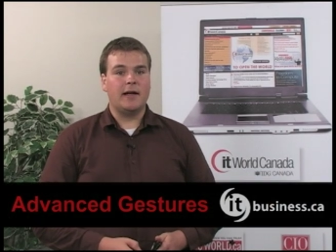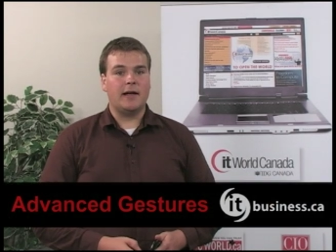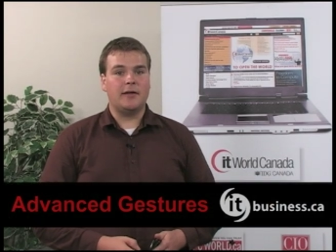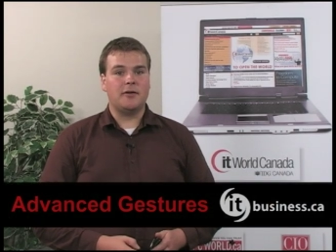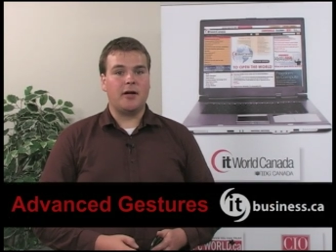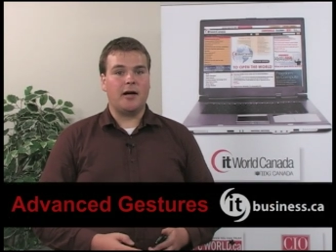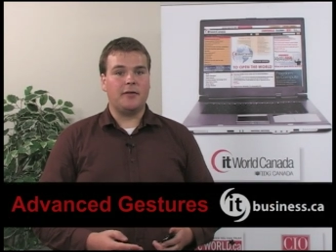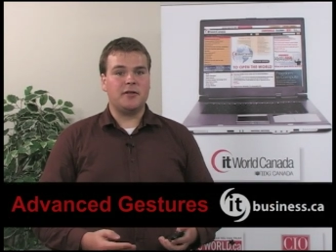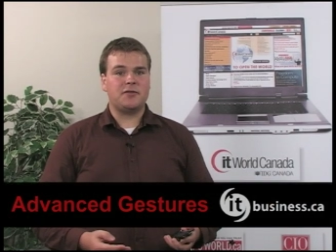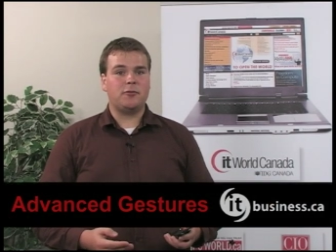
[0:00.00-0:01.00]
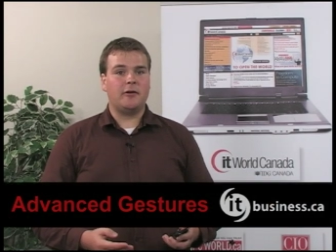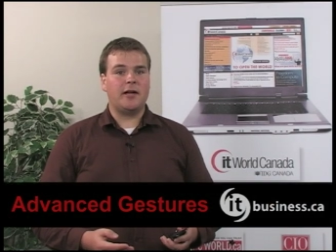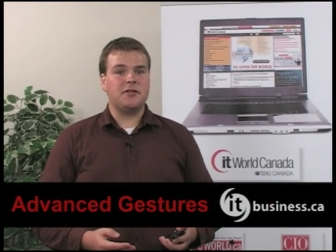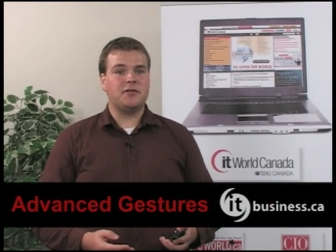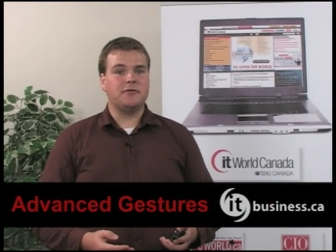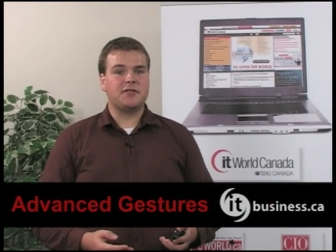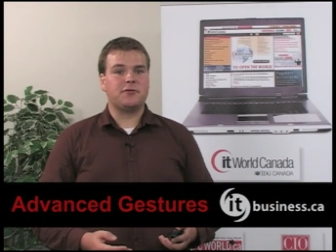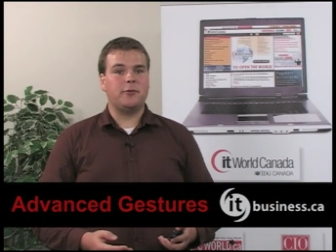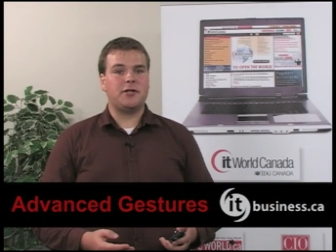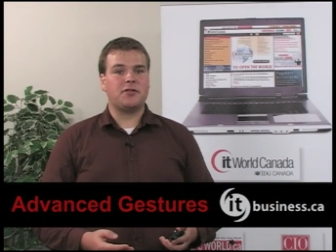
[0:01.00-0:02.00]
and uh, this will let you
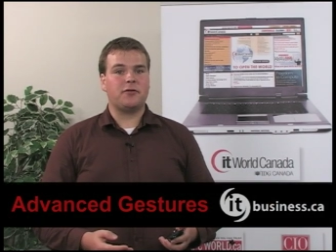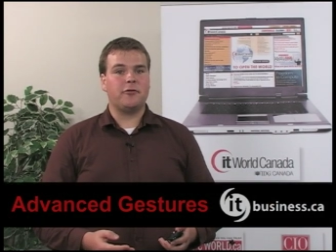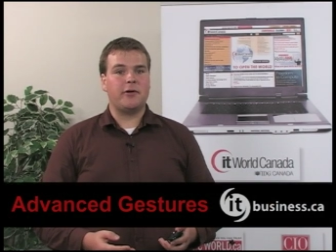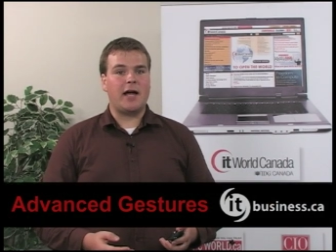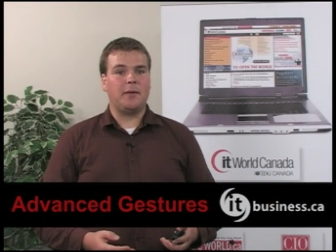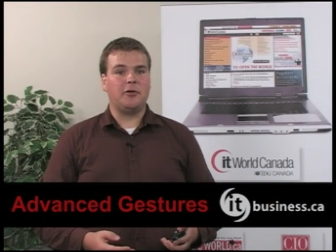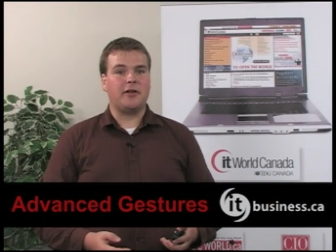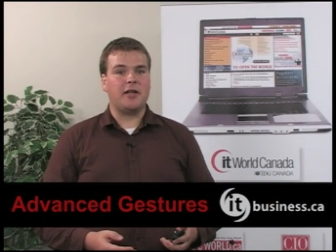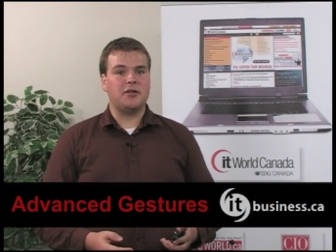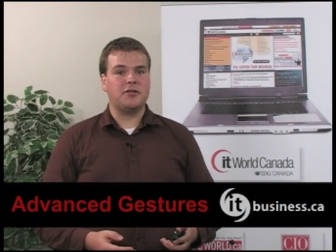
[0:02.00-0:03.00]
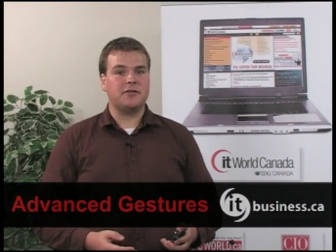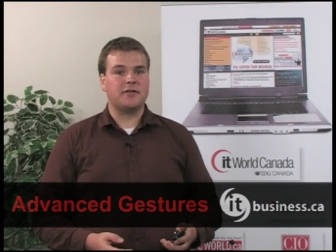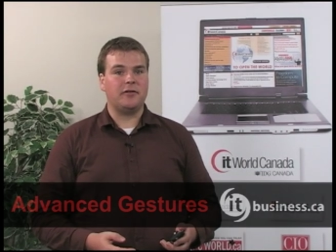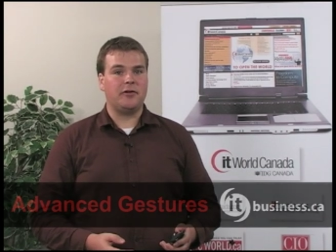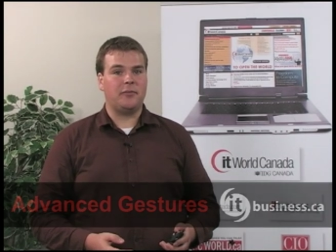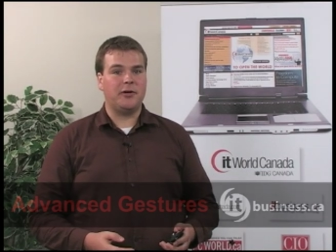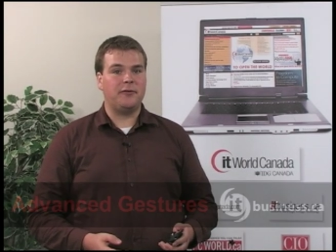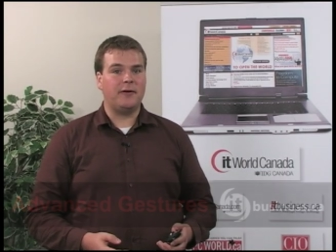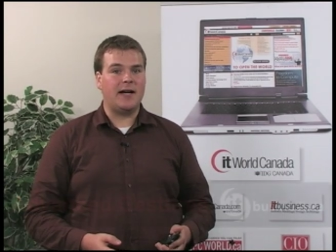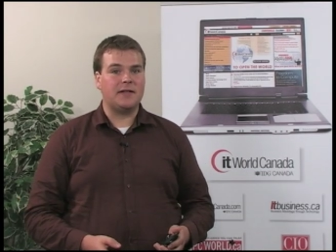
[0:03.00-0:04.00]
switch through applications a little
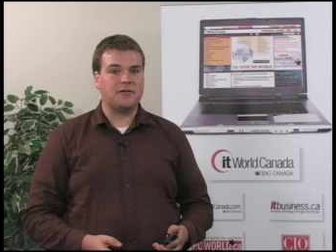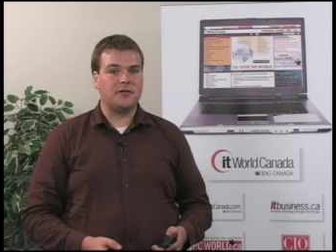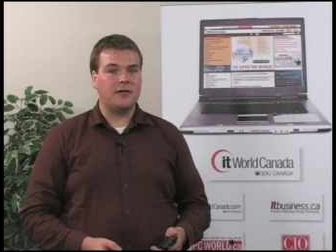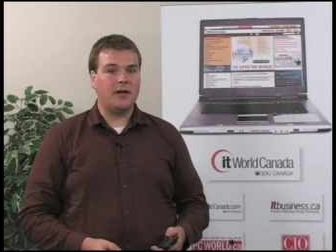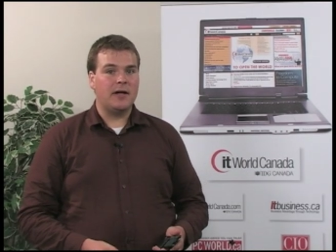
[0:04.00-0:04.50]
bit faster.